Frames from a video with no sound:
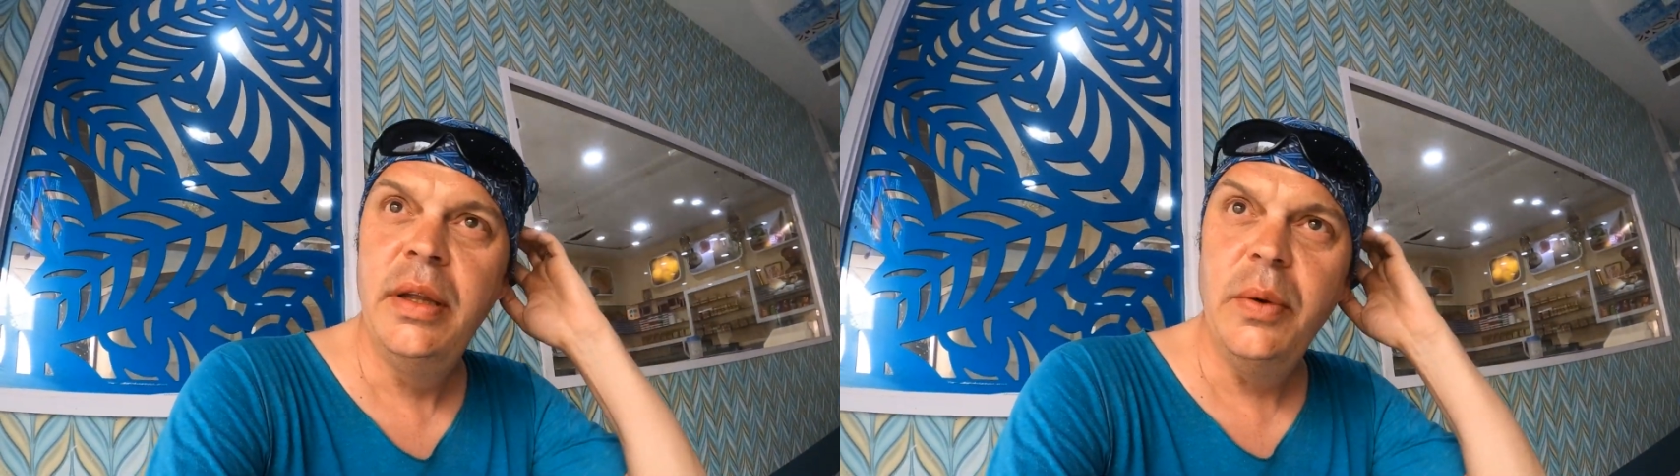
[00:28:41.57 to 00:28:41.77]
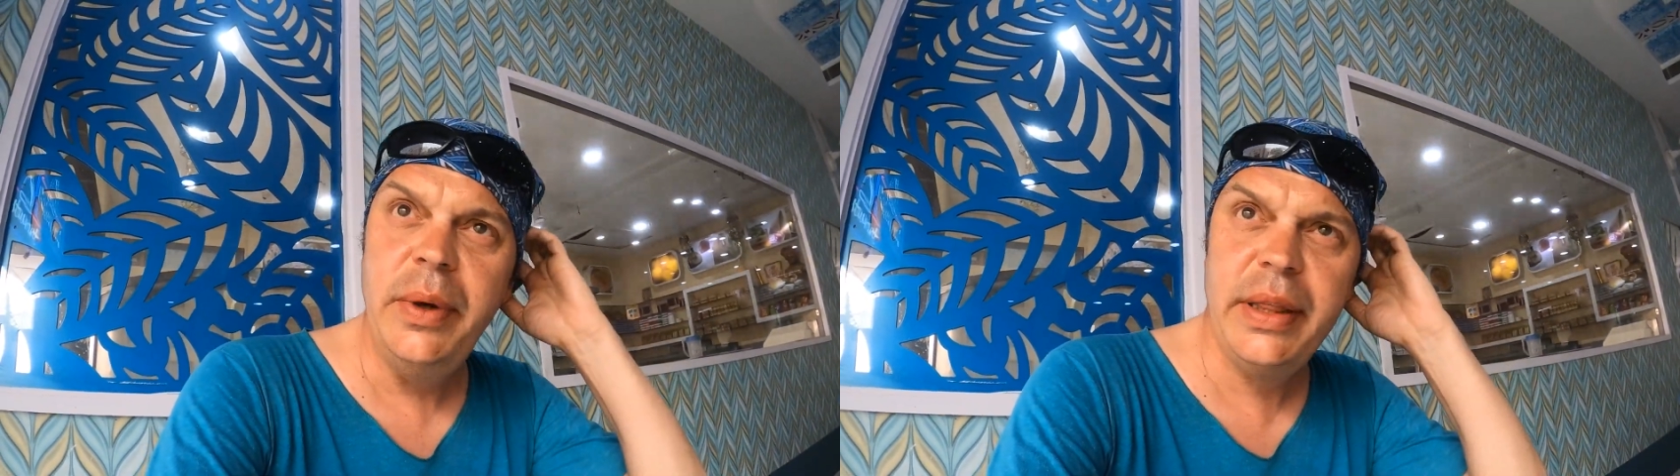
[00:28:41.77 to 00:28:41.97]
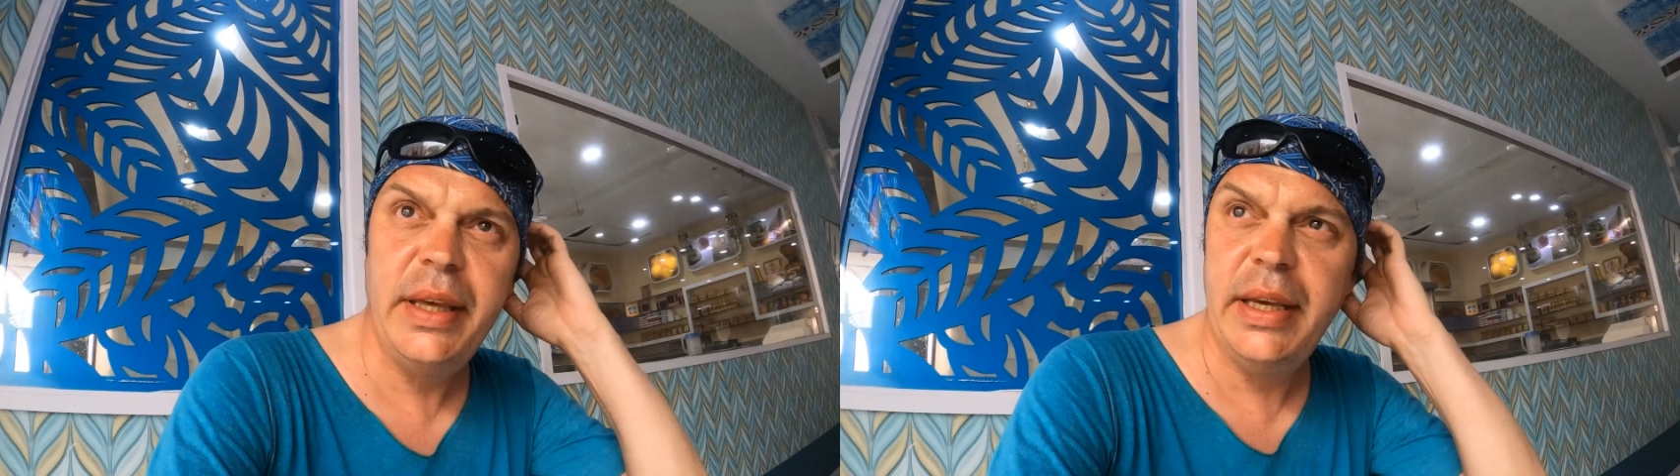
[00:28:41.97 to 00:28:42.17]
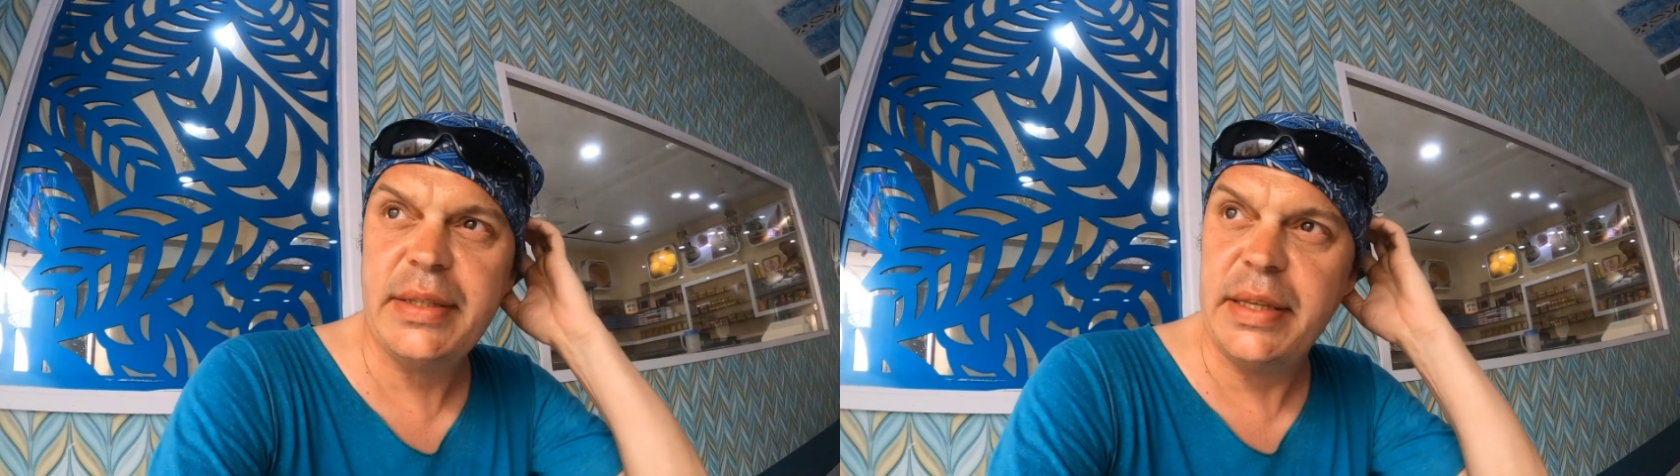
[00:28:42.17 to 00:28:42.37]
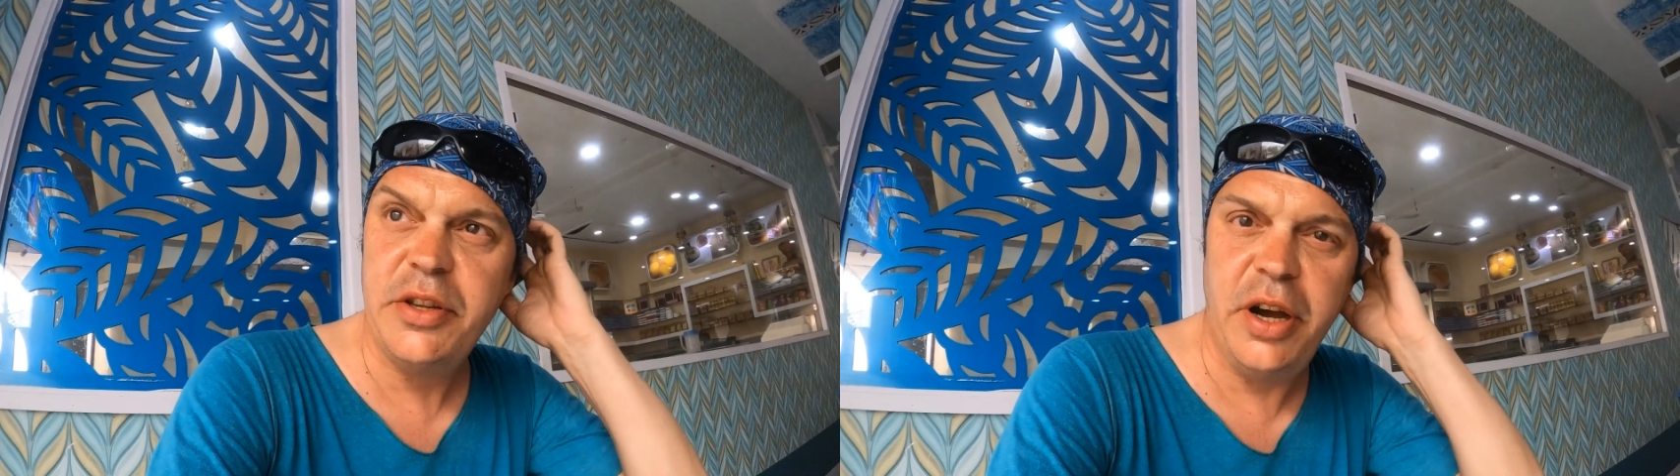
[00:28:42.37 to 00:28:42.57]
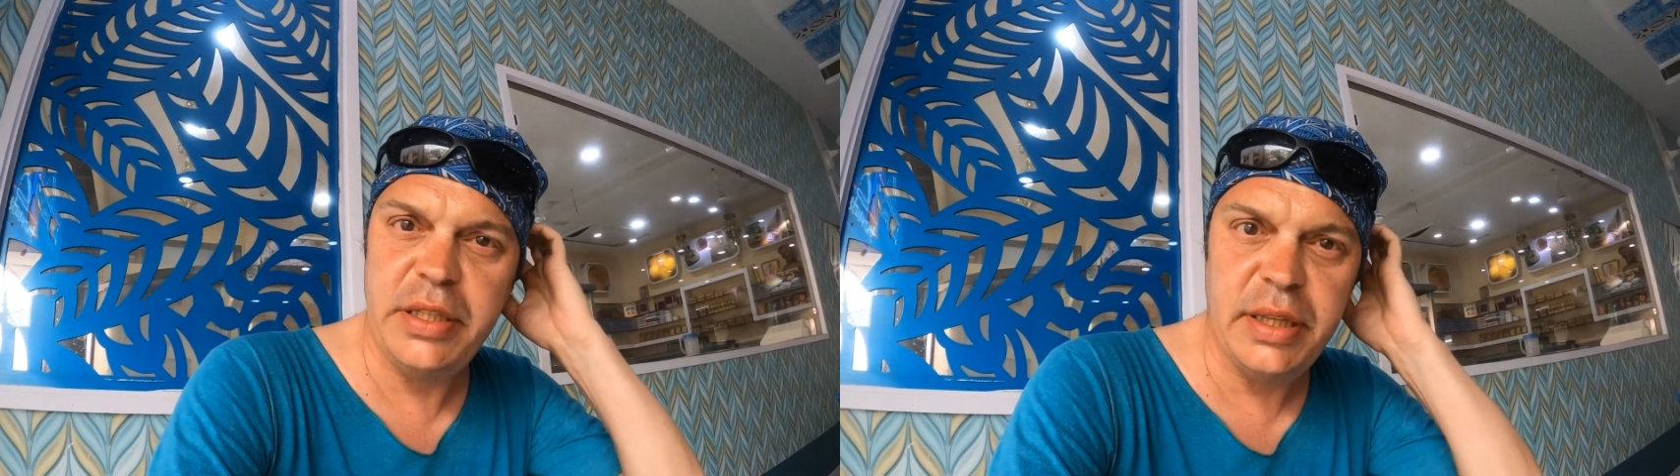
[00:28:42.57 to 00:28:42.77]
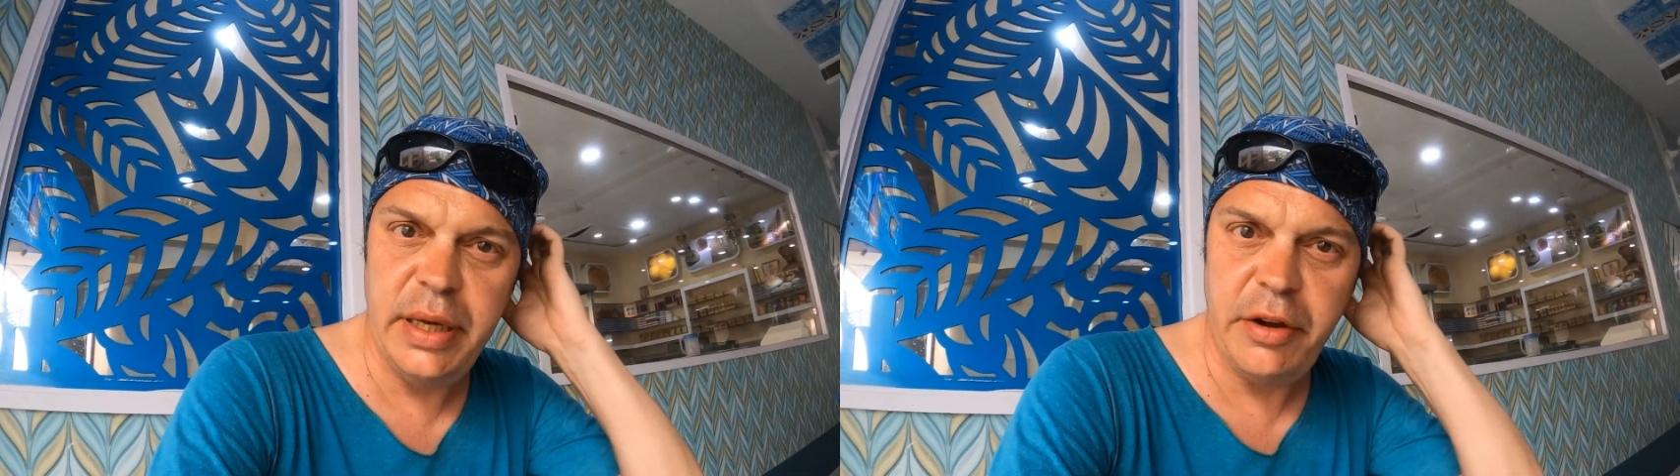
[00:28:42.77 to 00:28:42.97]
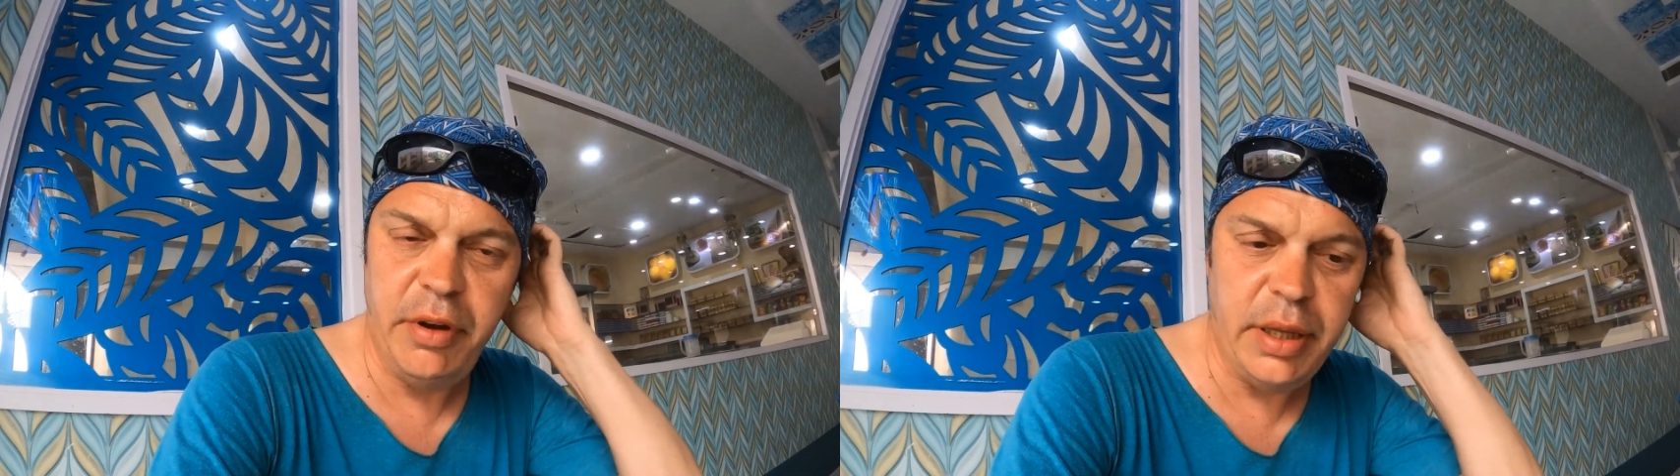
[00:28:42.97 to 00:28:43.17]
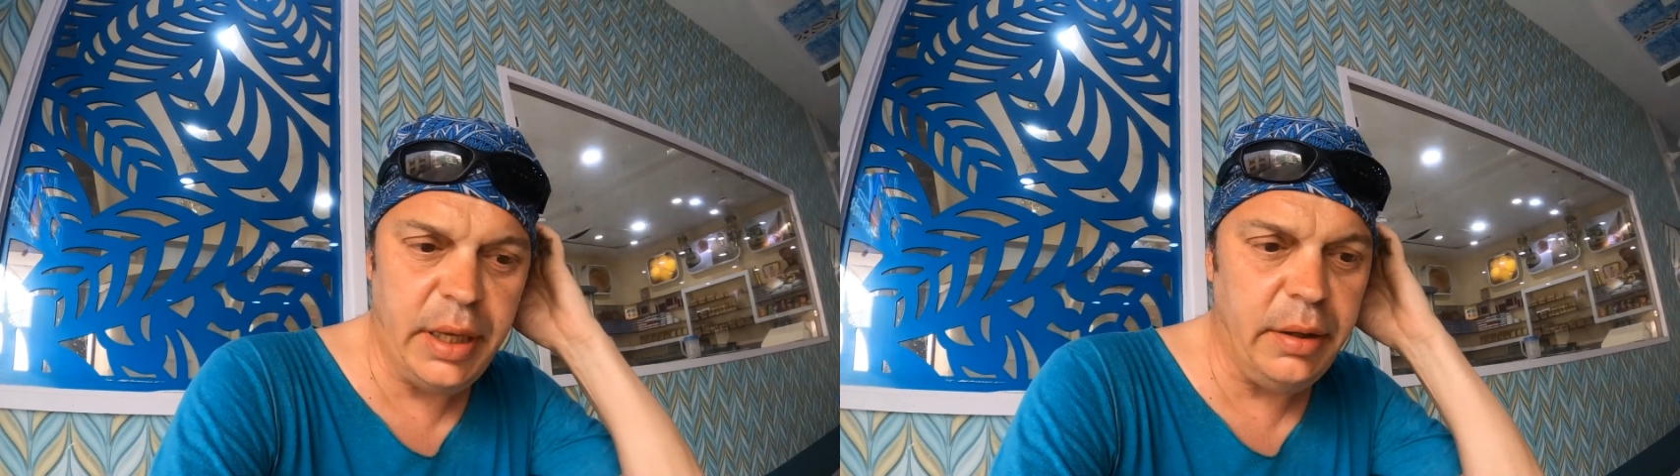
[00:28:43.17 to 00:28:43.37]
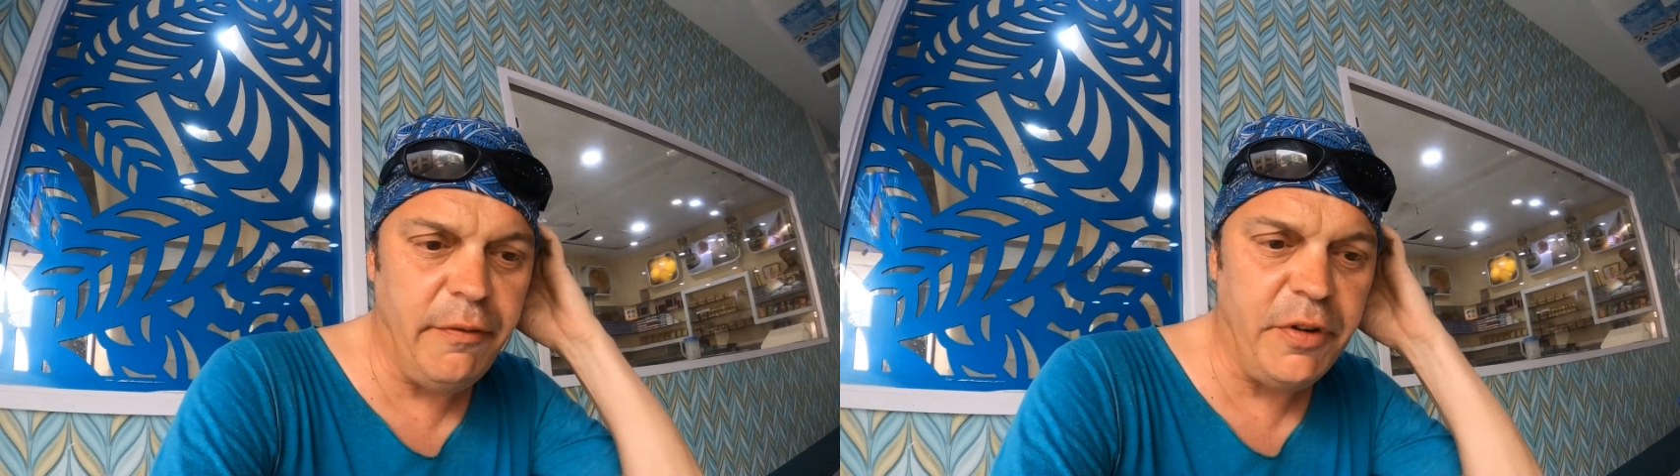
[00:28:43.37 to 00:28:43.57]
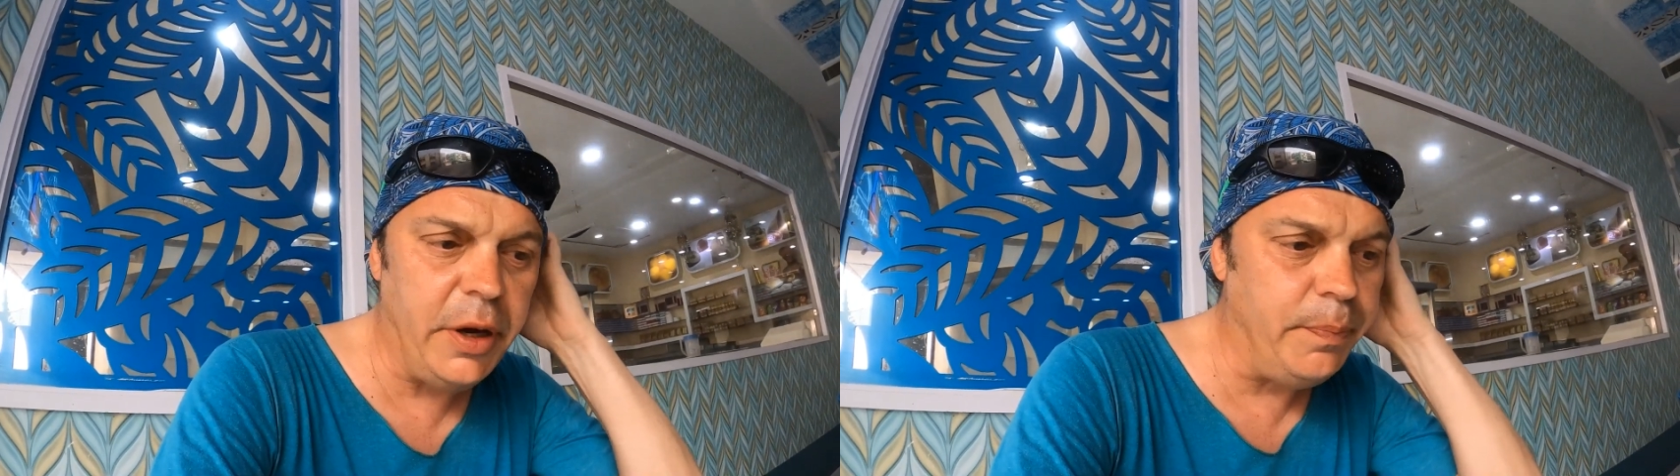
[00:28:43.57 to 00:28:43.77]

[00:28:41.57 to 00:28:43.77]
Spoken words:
The weird thing is, there's not actually a great deal of